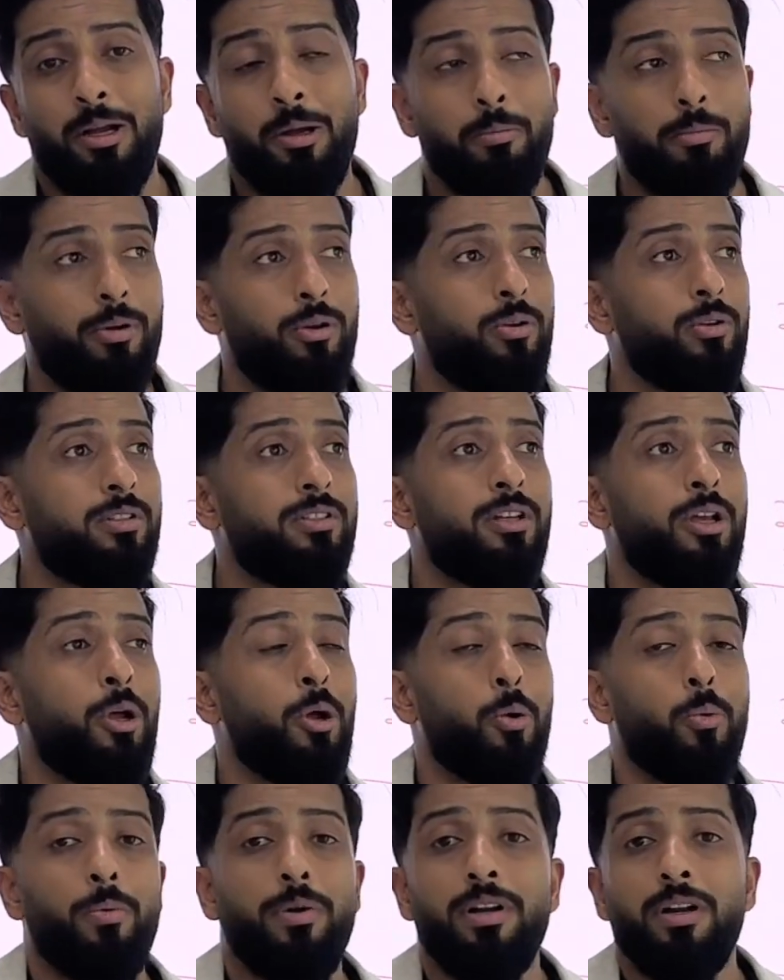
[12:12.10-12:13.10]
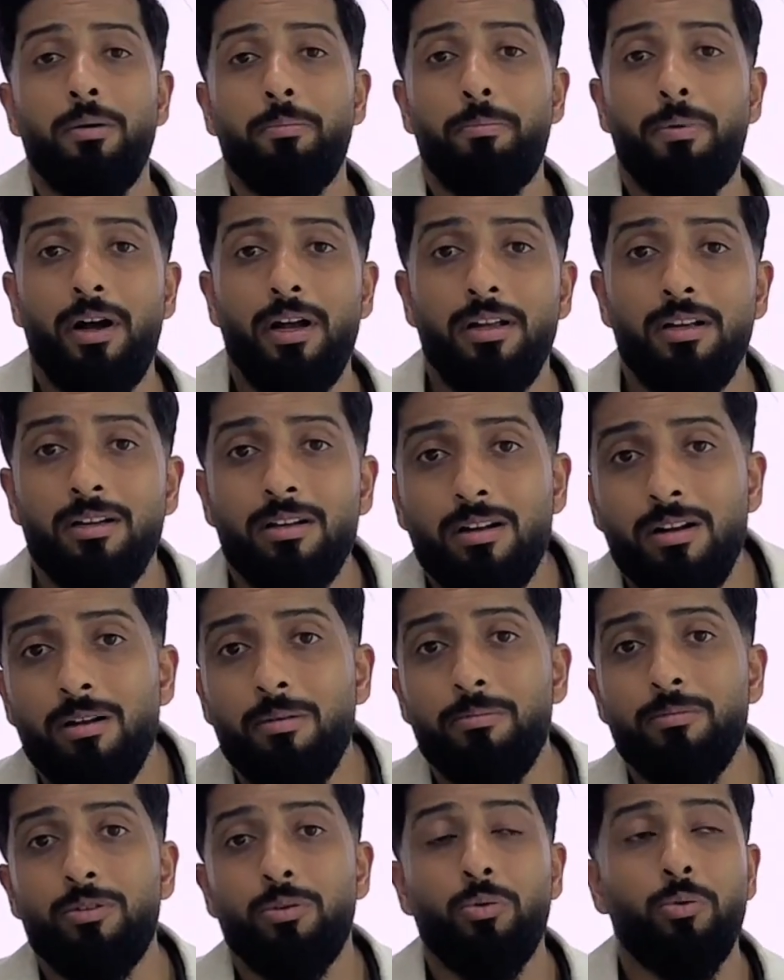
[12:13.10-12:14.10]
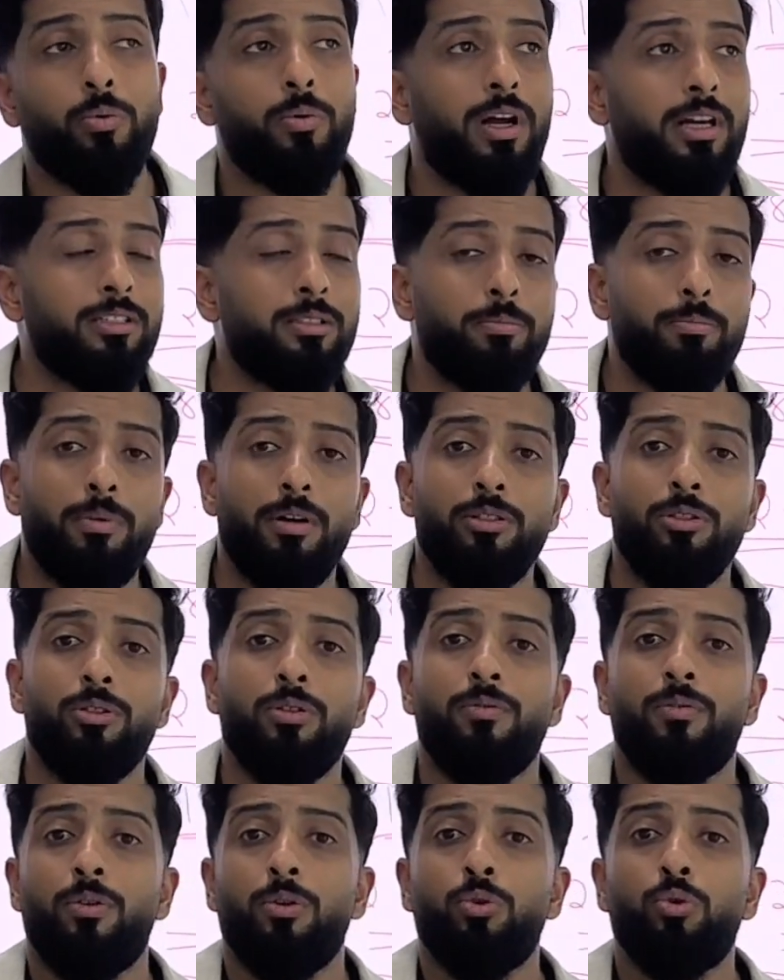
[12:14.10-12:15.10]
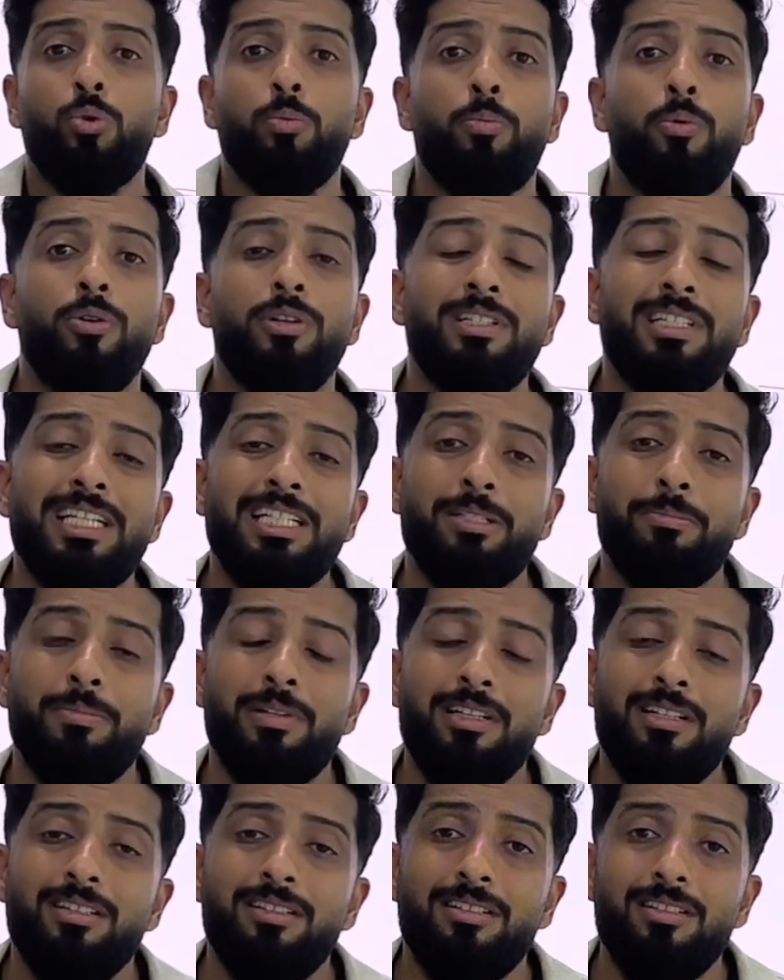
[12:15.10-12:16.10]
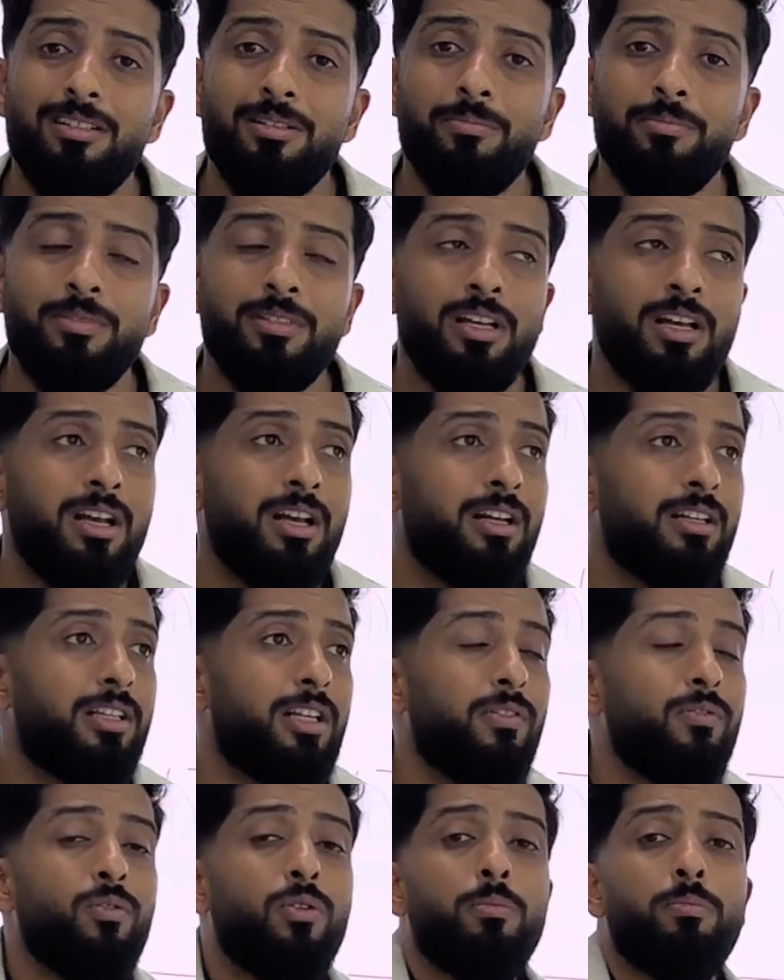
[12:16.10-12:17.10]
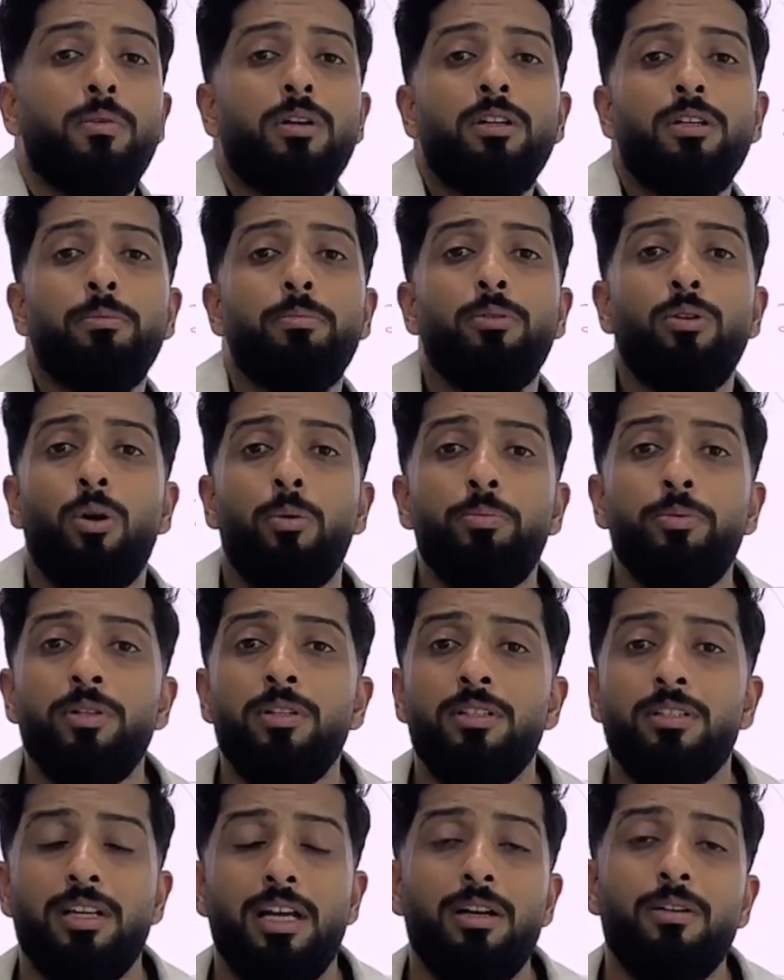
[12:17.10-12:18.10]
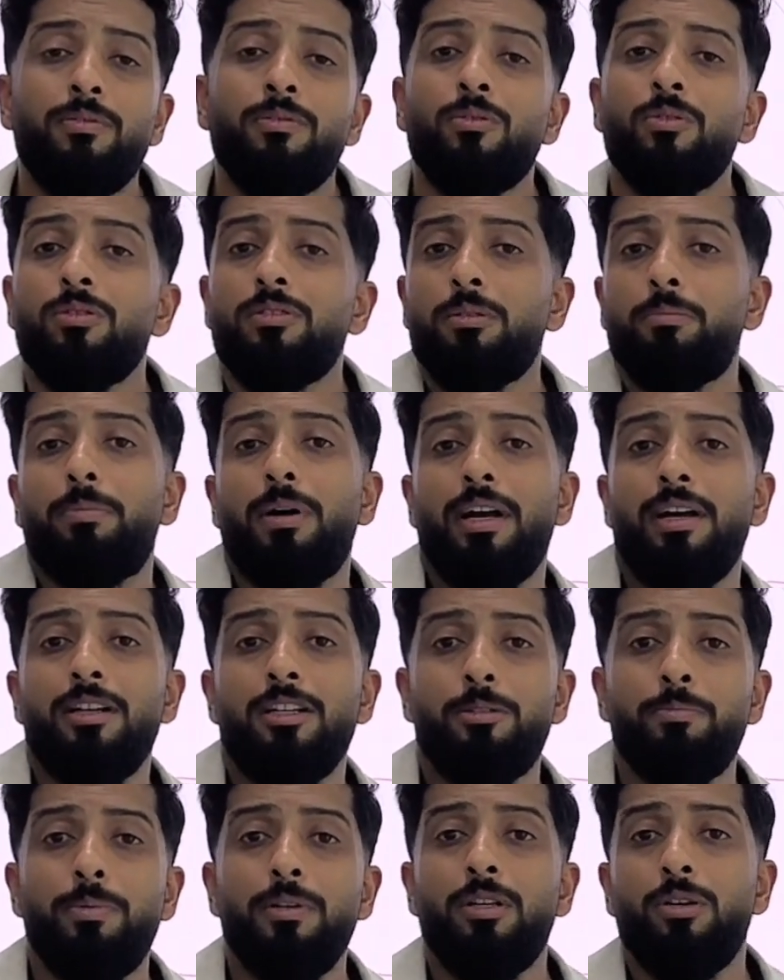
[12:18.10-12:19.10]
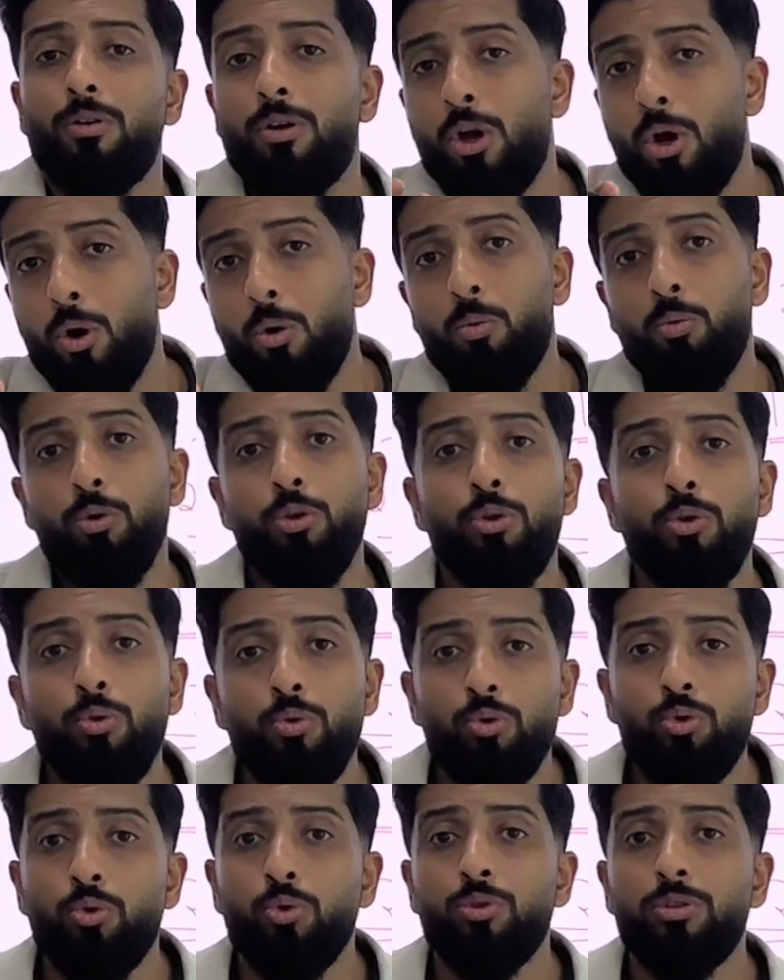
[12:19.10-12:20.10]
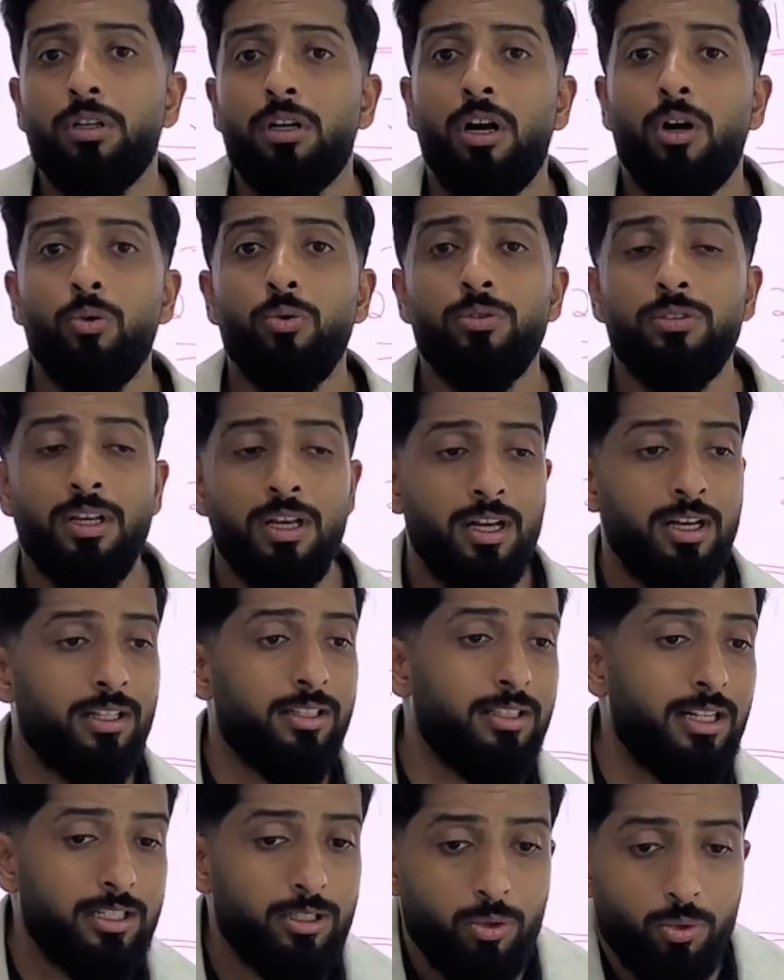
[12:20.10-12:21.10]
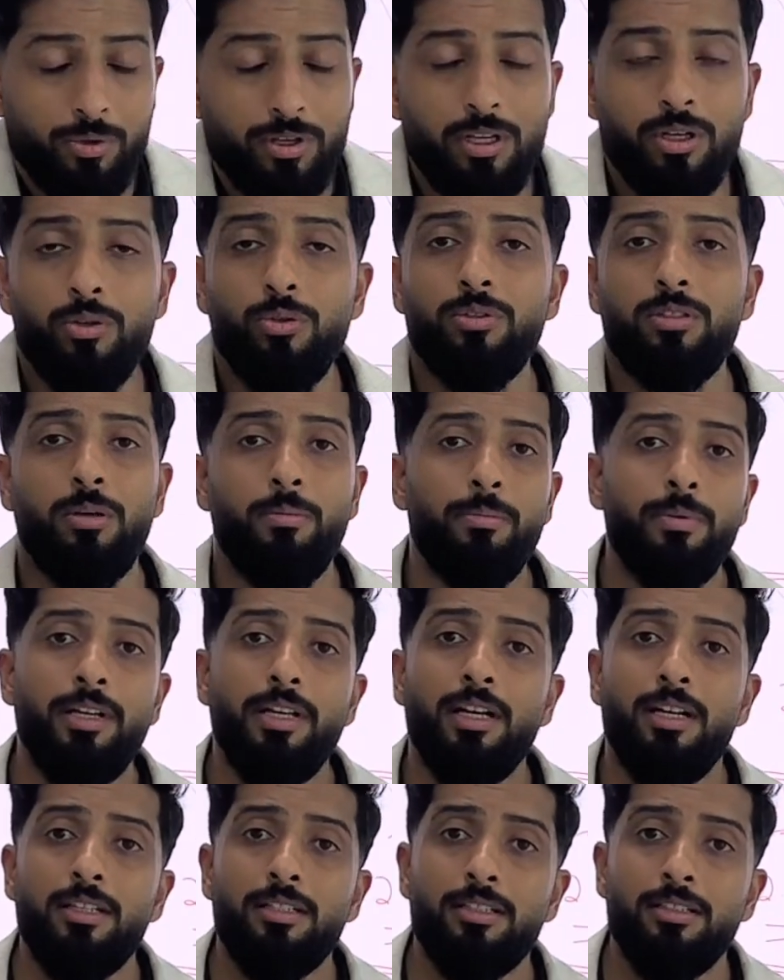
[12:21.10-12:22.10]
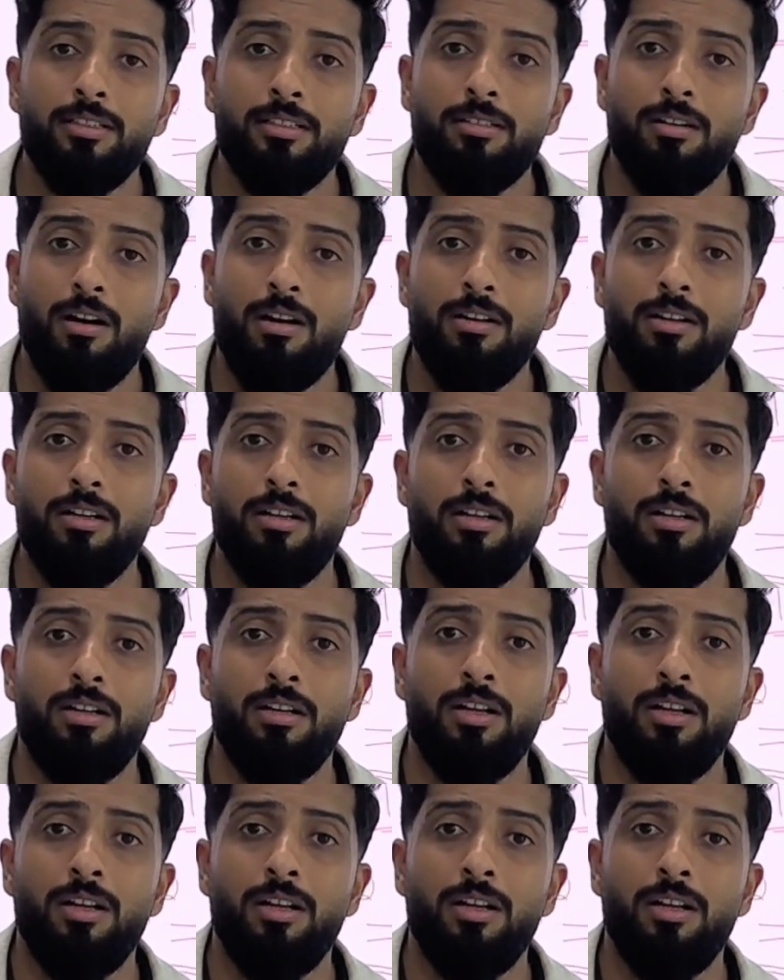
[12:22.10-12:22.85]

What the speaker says: Because when a buyer comes who has a budget of around 2.6 million dirhams, they've got multiple options. And of course, the buyer is picky. Would you choose a house that's looking into somebody else's garden?